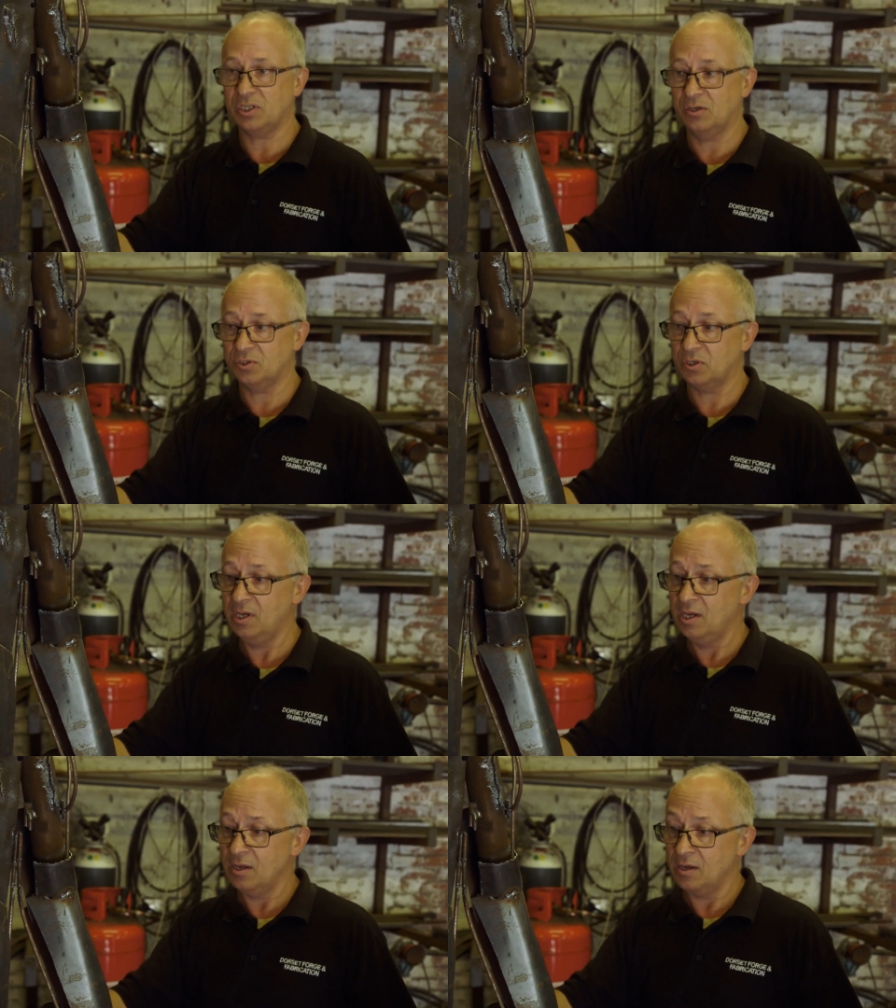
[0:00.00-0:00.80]
soldier
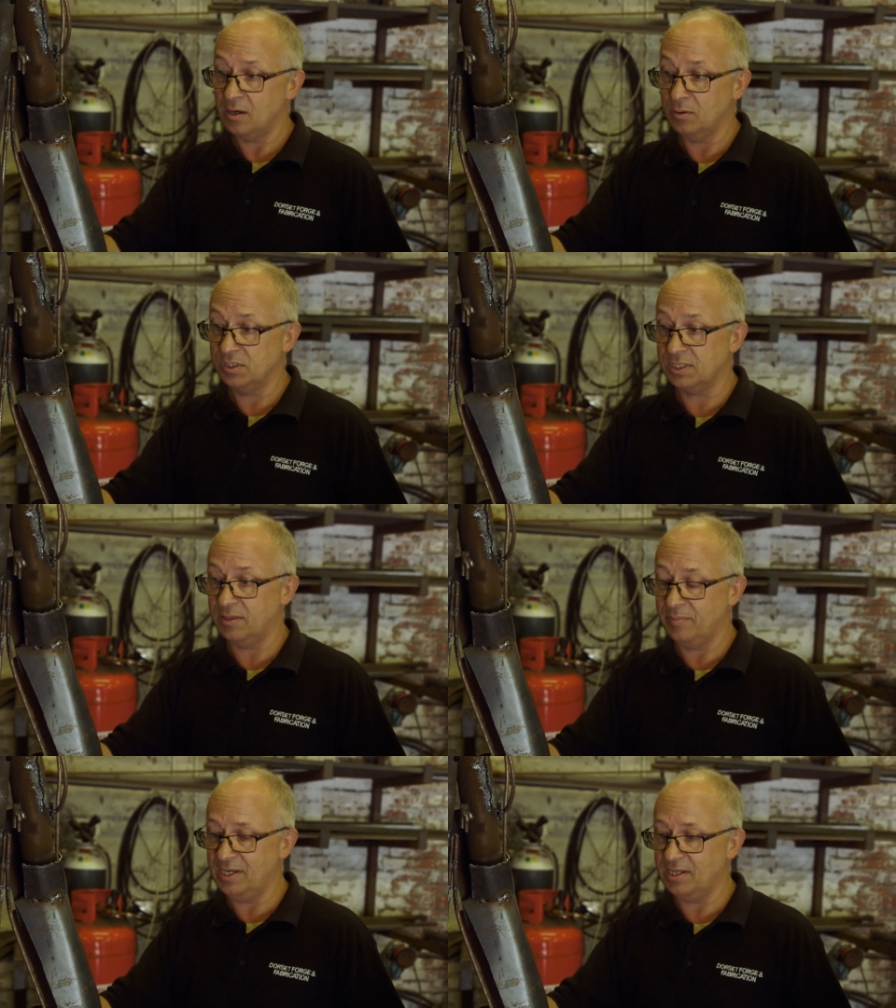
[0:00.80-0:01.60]
was in
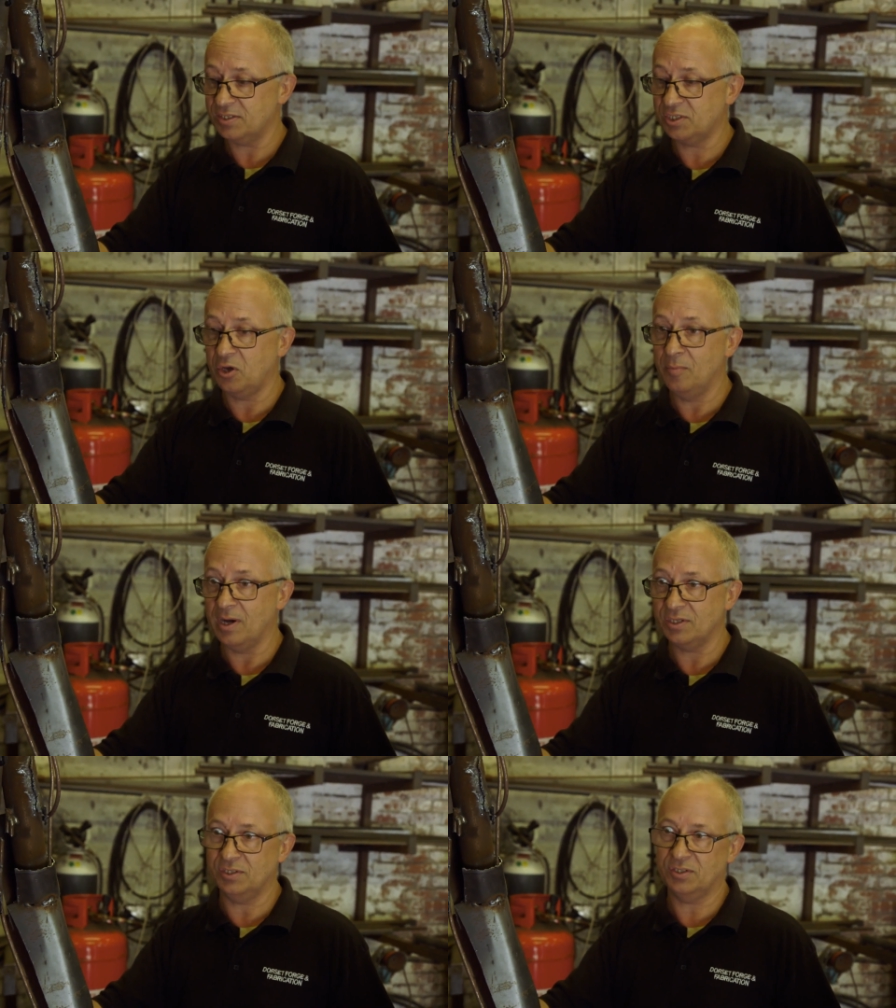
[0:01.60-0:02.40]
the media so
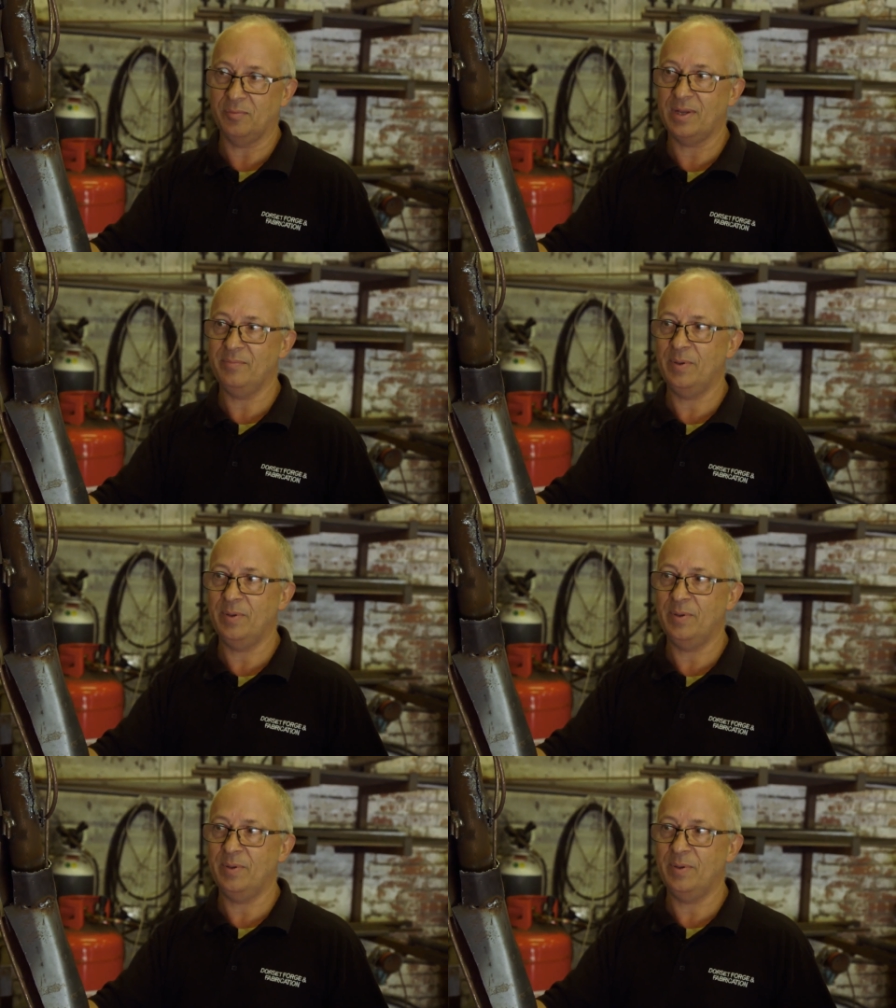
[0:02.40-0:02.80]
much and so many